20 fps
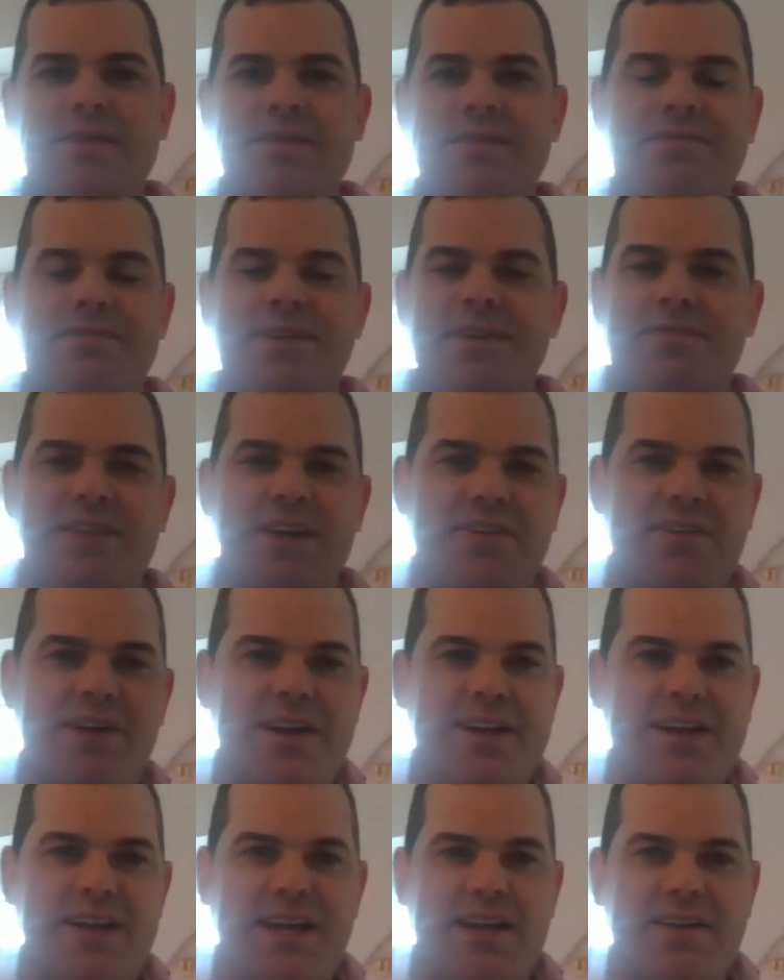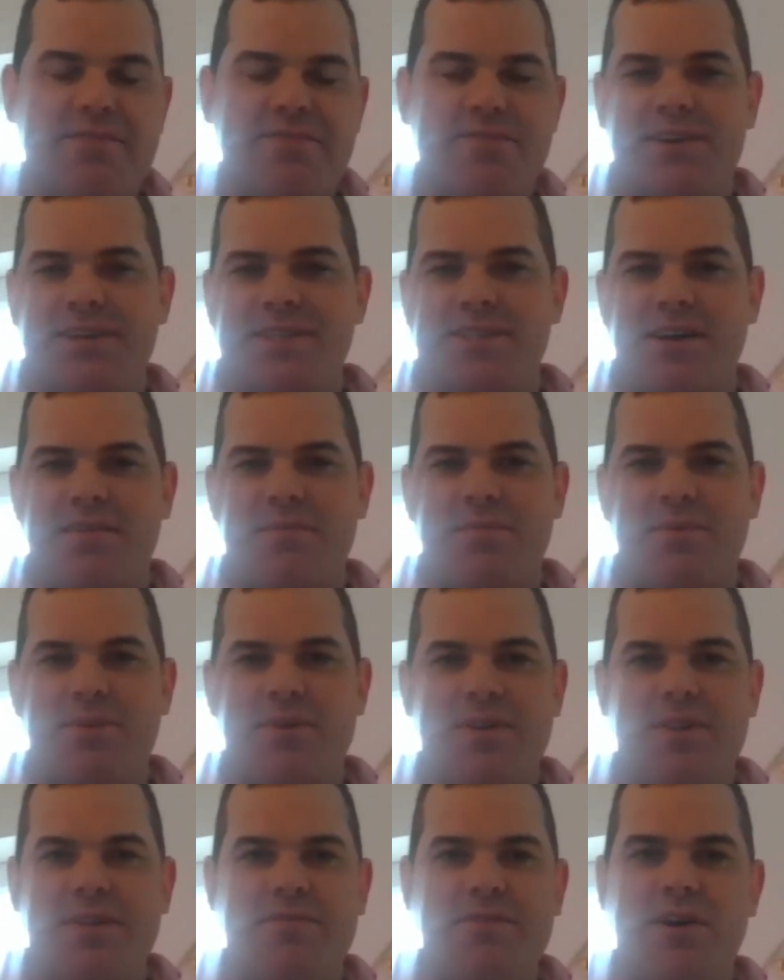50 grand a year, for
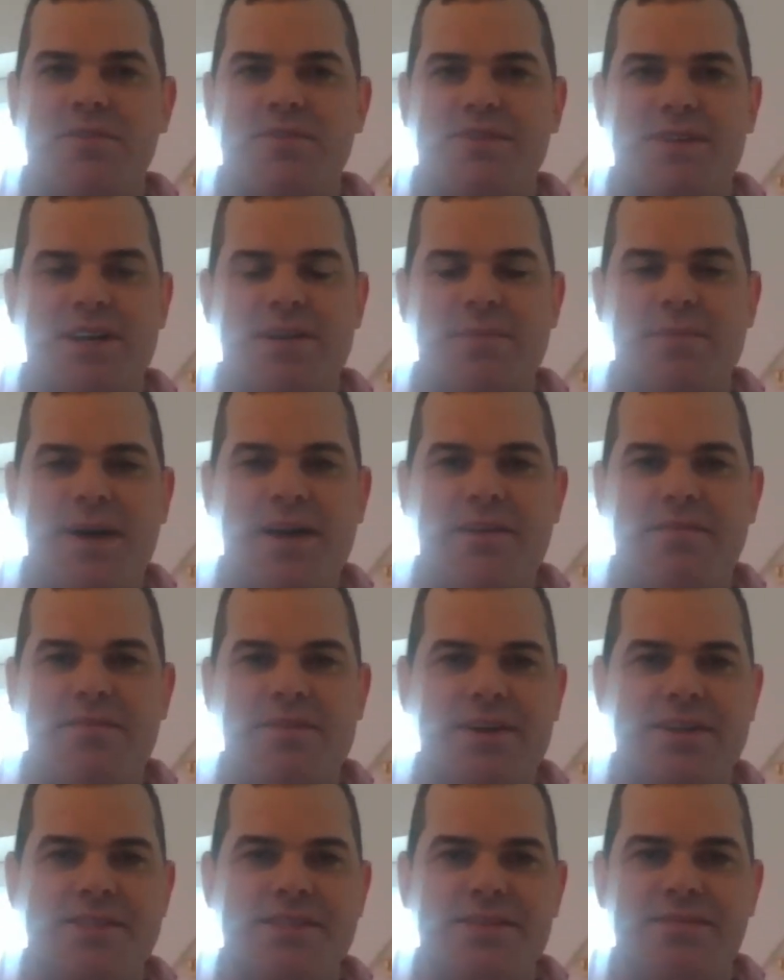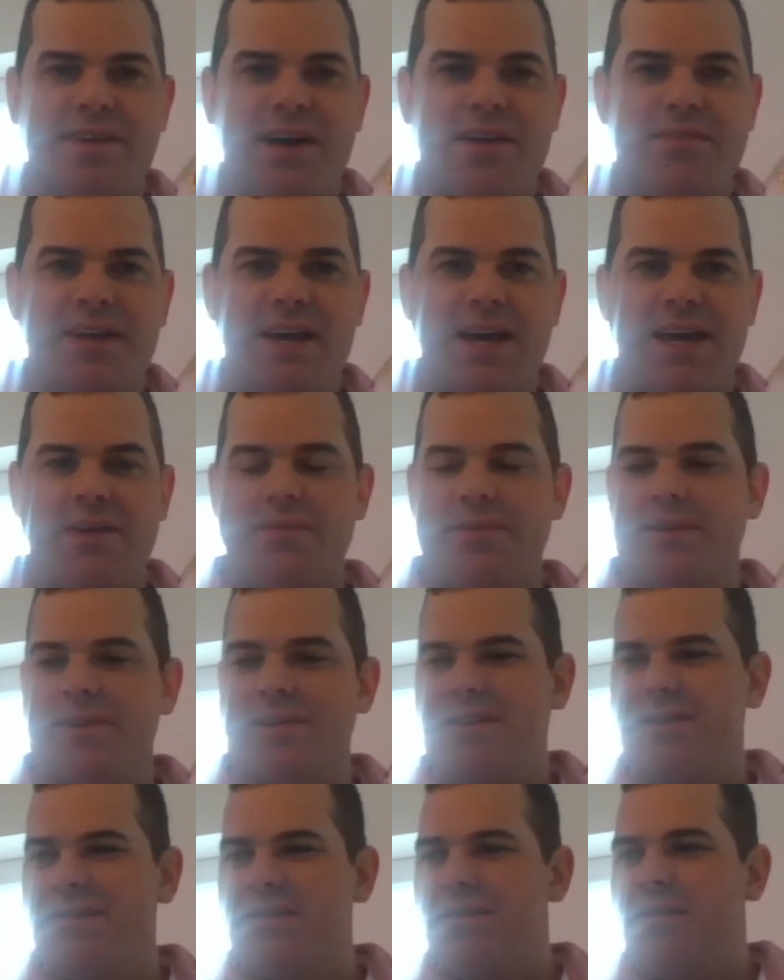example, and the role's only paying 35k, well,
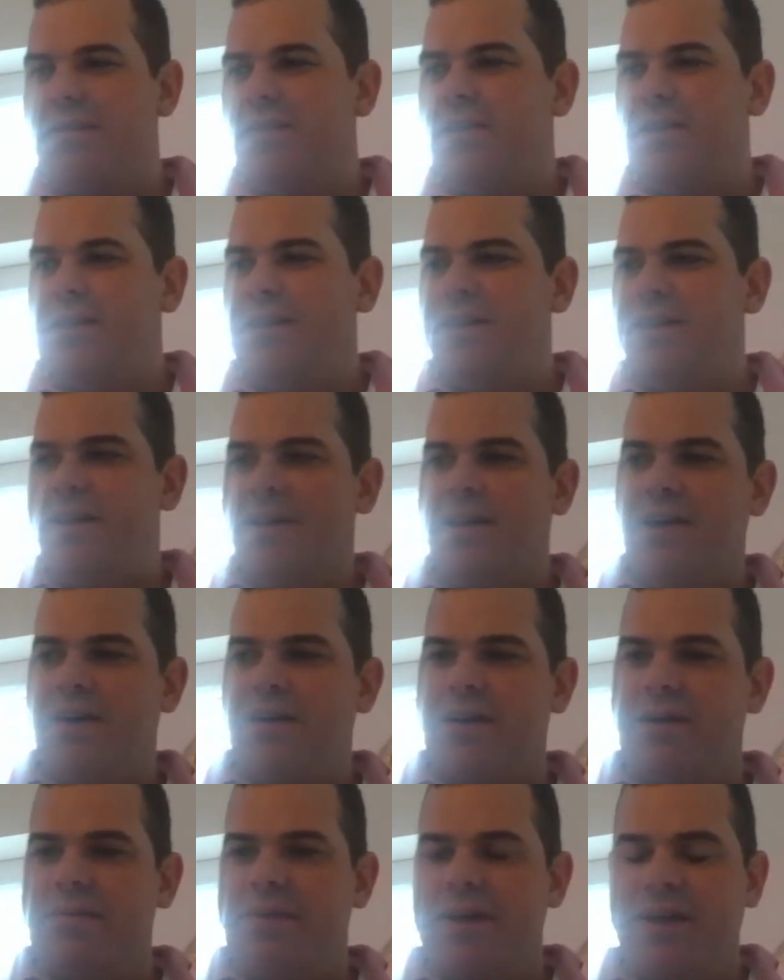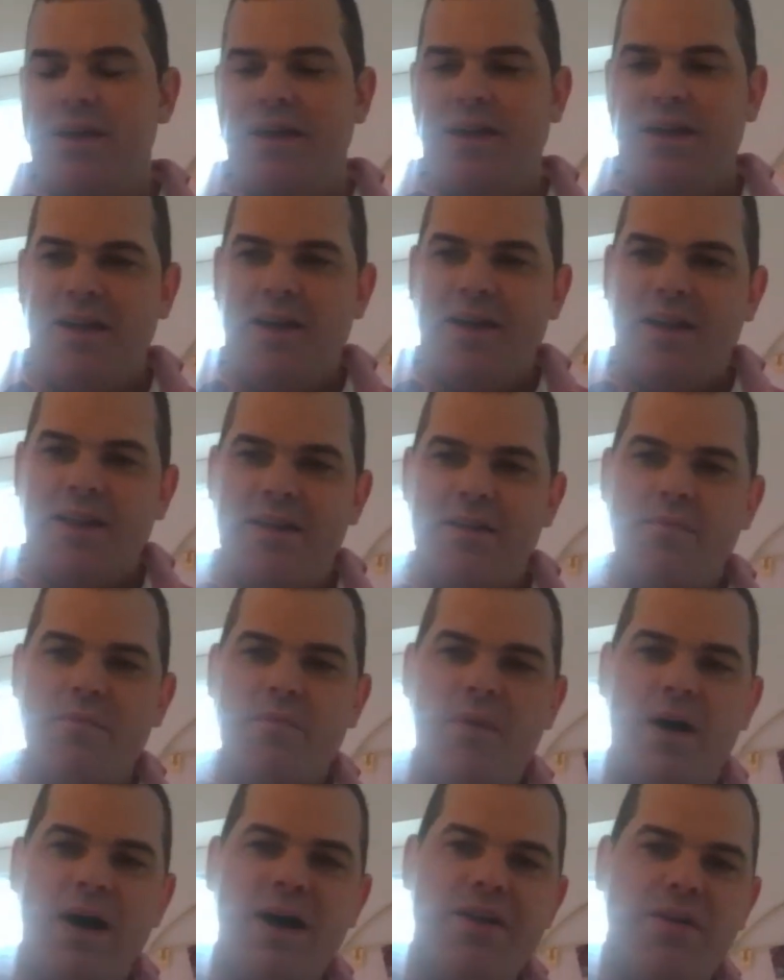it
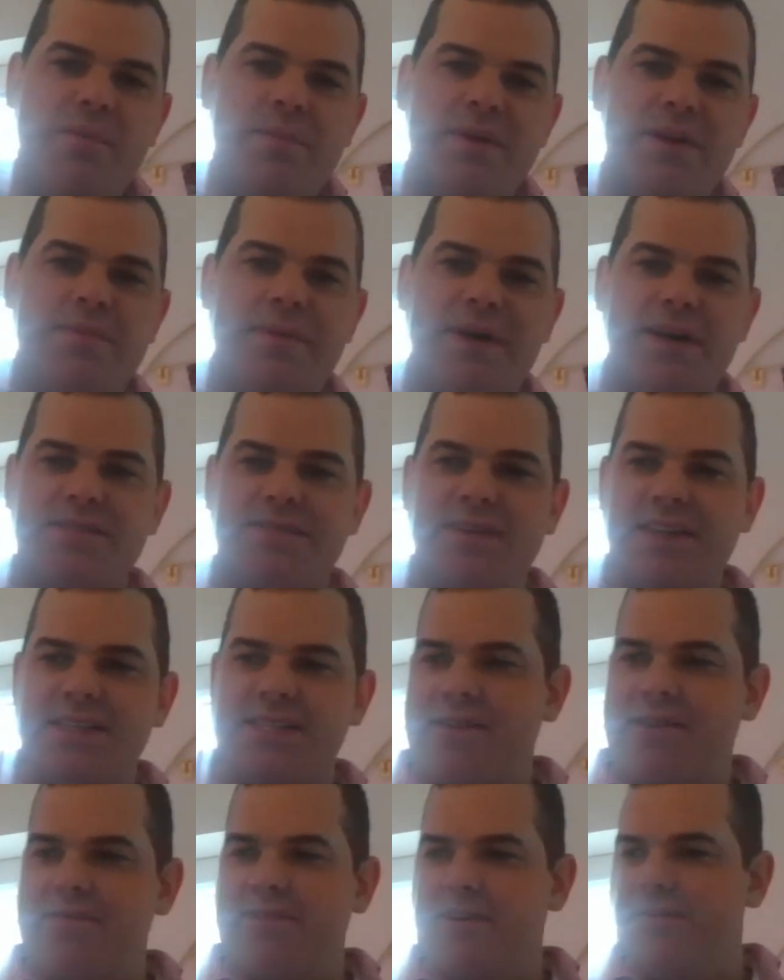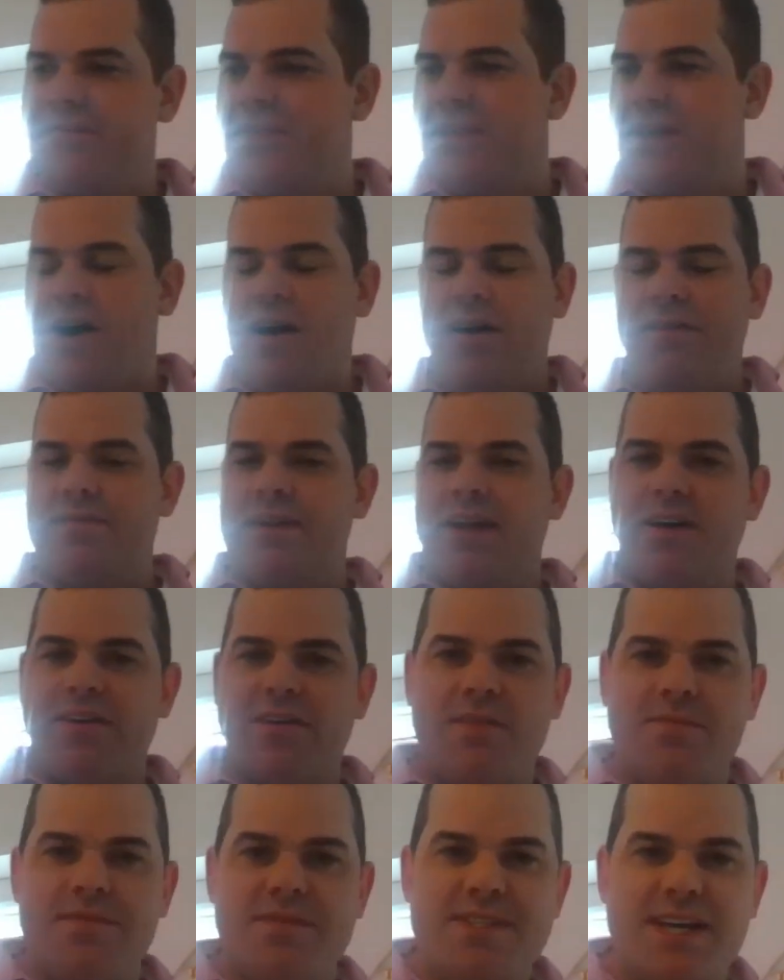might not be the best thing to have a half an hour
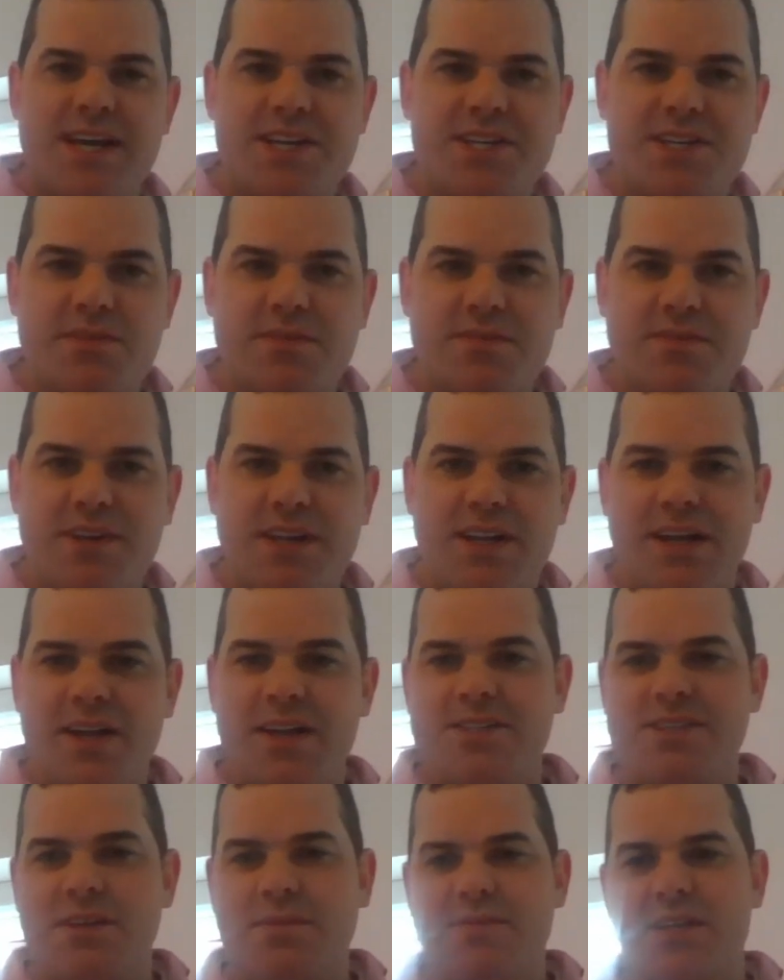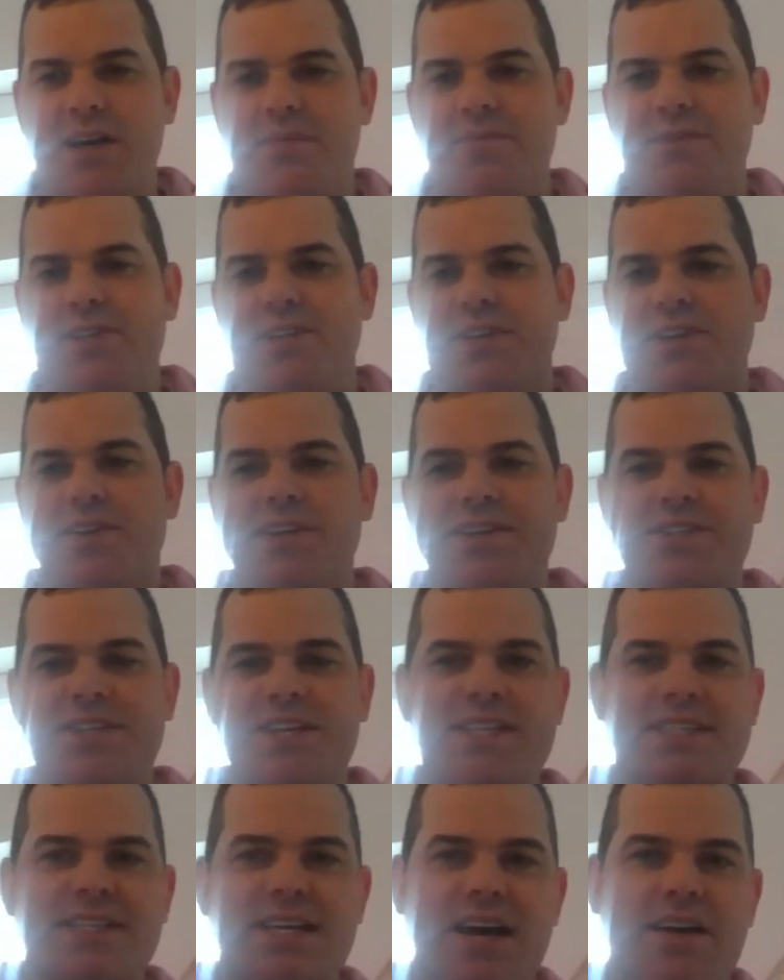conversation with you. Sometimes you do just
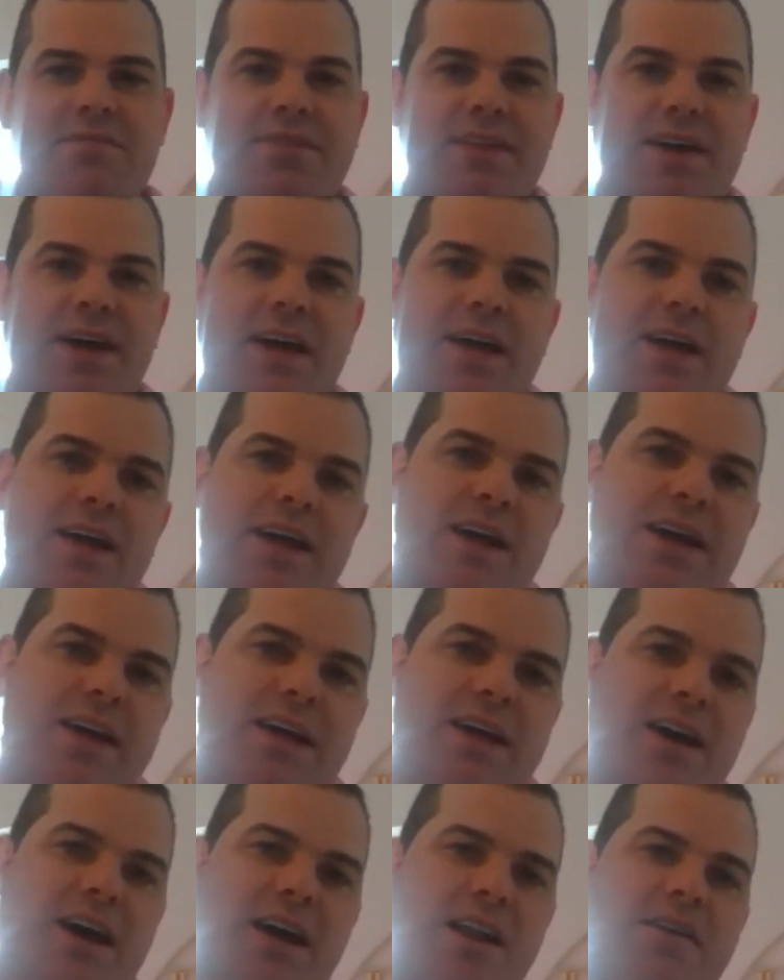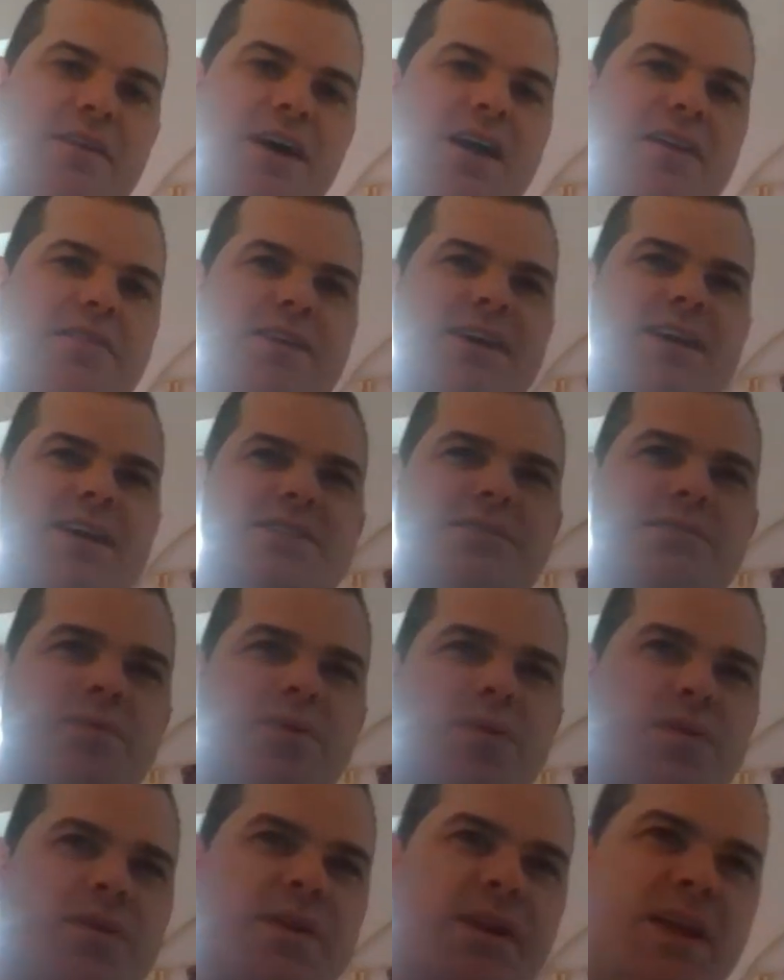need to have that. And I think it's
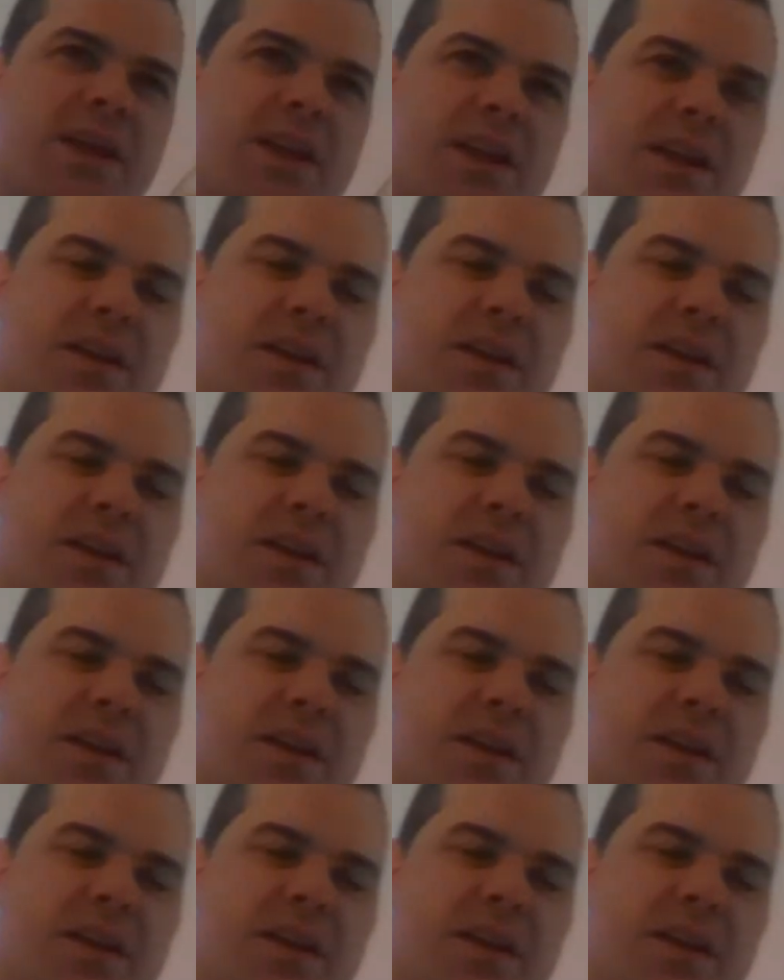important.